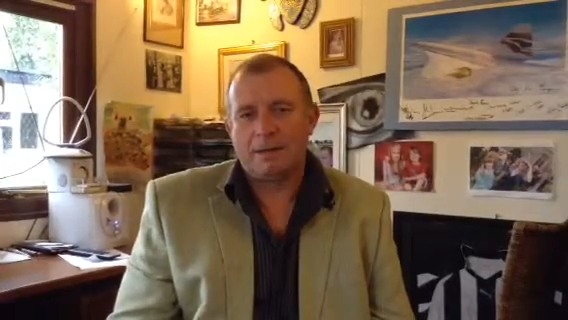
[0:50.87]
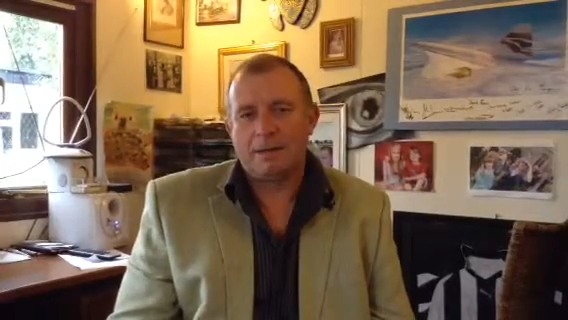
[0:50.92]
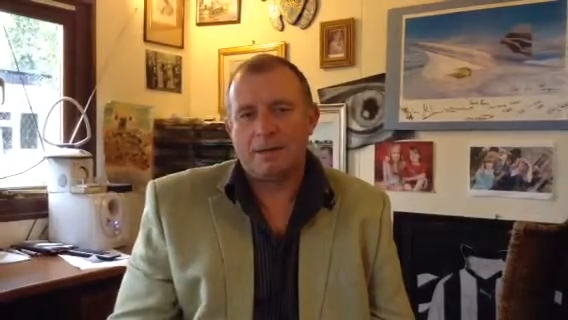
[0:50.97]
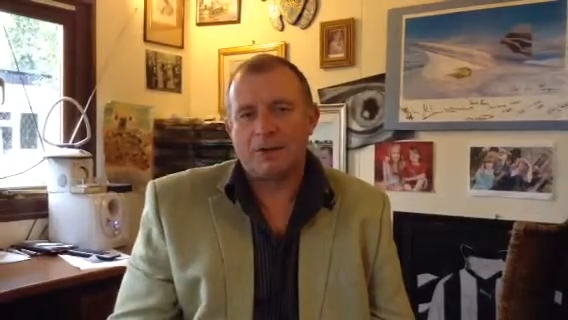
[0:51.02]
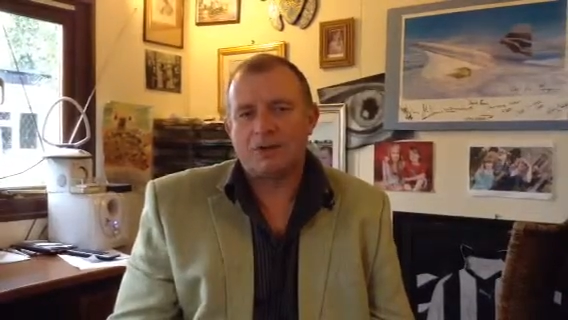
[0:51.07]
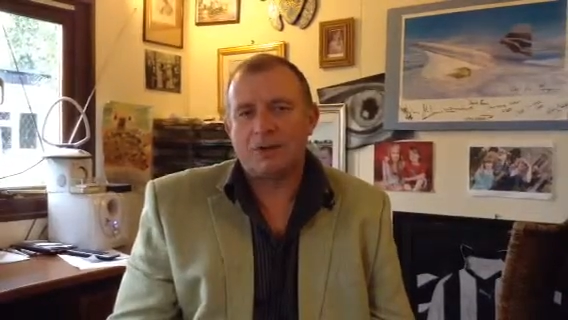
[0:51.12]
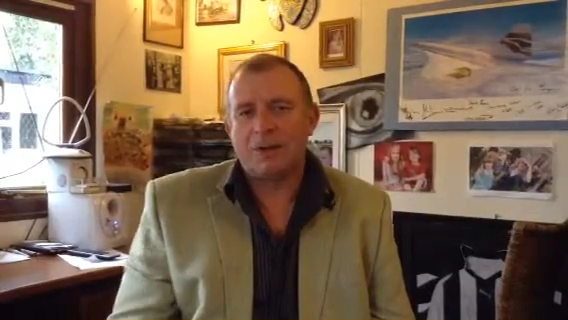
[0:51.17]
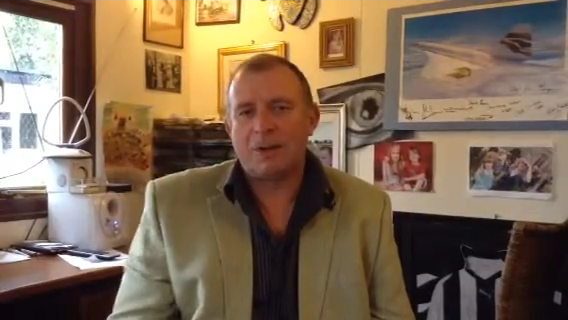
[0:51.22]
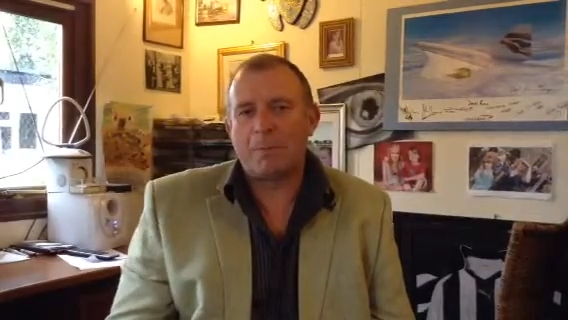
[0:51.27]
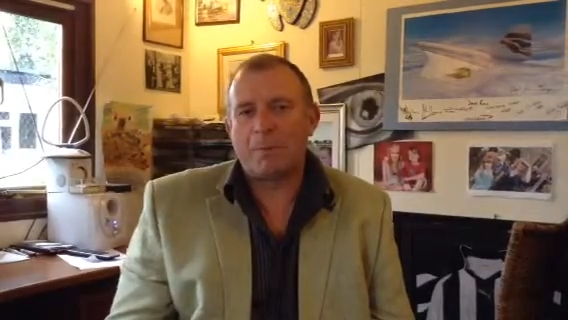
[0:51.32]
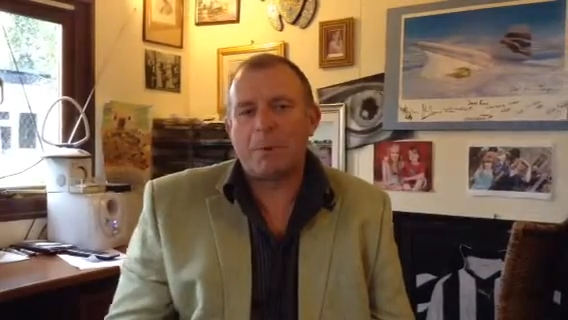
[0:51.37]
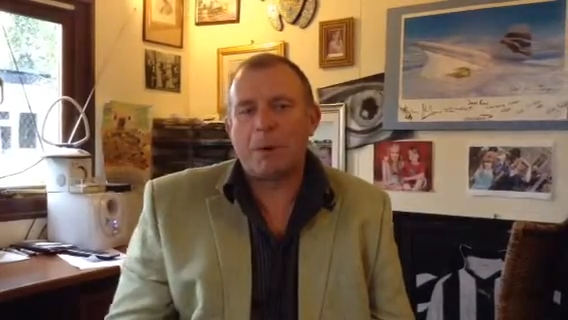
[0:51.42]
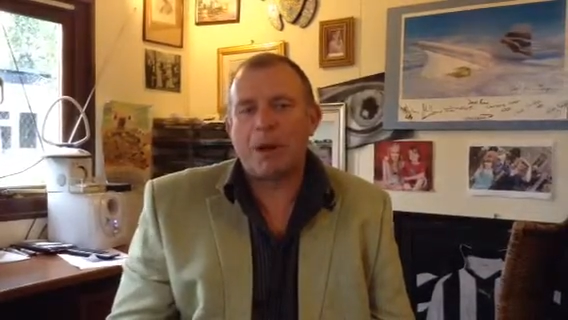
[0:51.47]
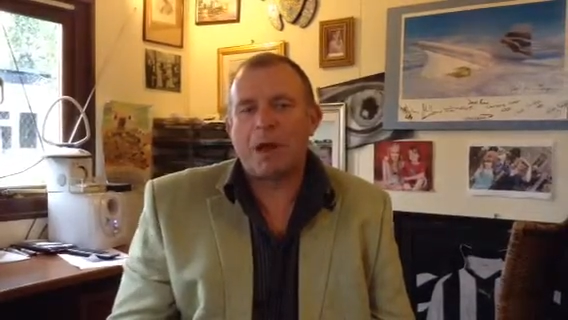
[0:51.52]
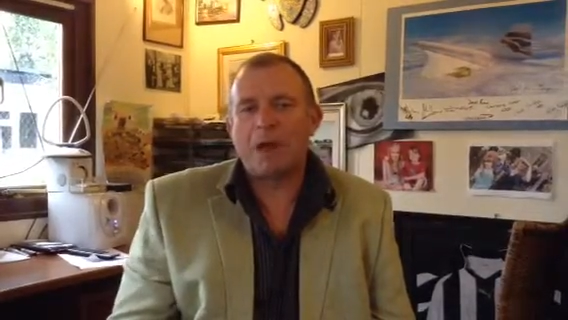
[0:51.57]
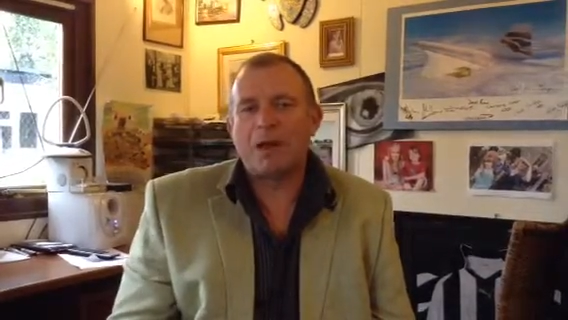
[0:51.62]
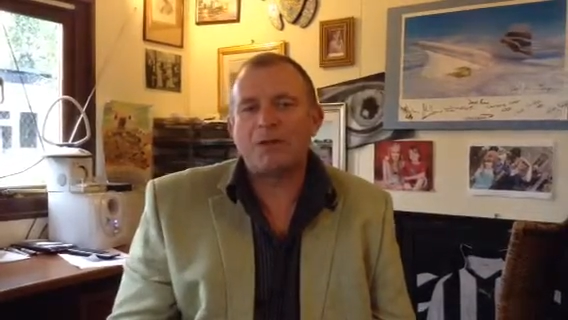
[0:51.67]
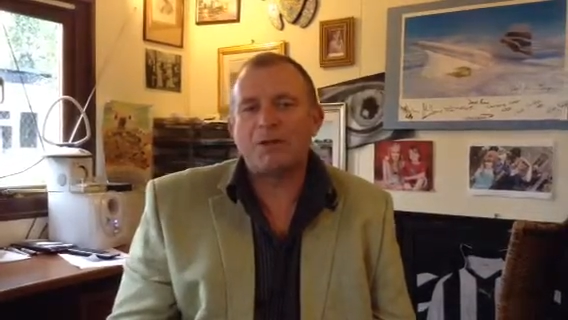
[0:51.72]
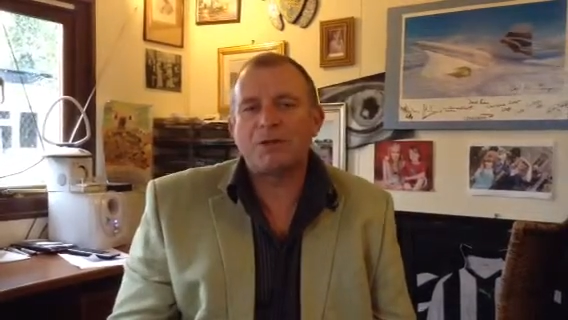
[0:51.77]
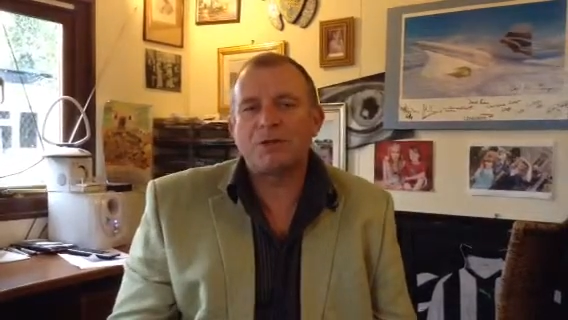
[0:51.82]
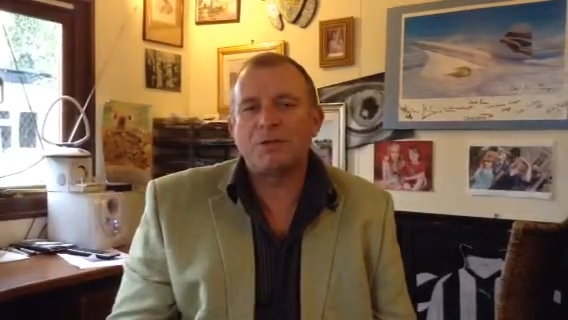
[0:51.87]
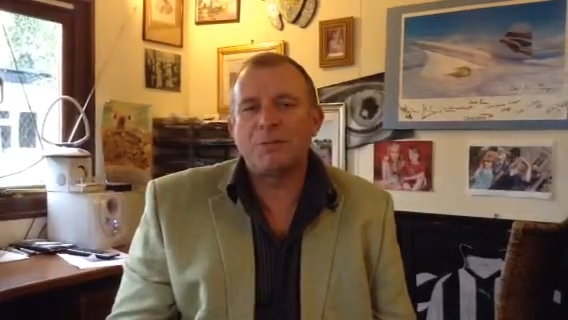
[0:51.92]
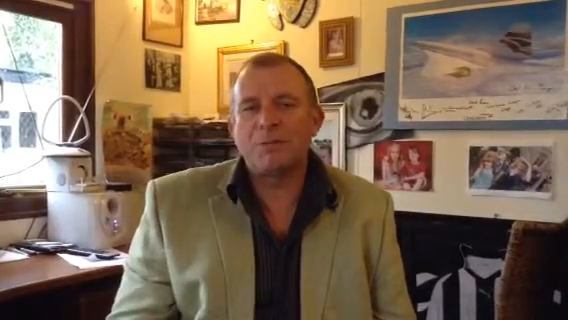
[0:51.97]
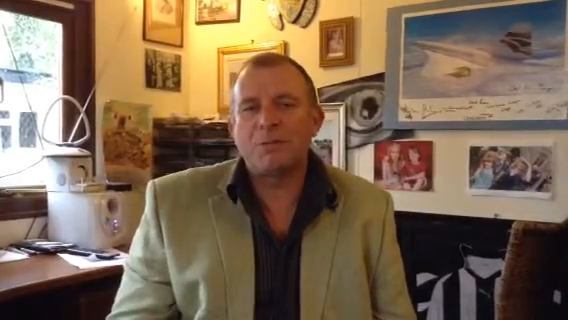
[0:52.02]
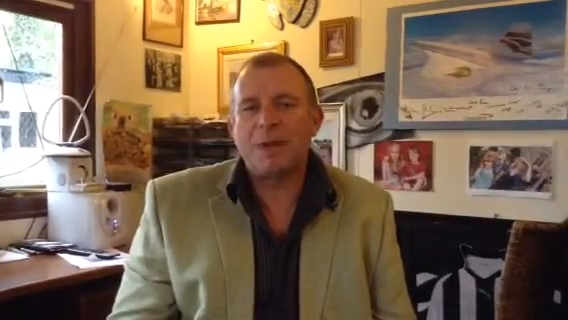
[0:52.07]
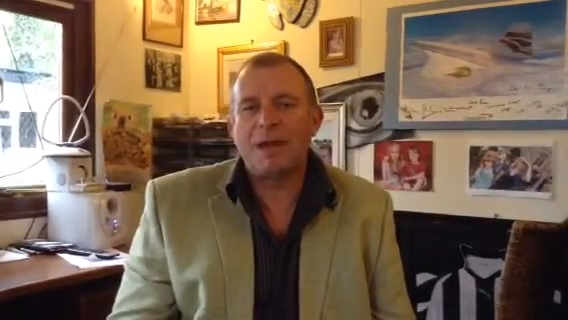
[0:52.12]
because I applied some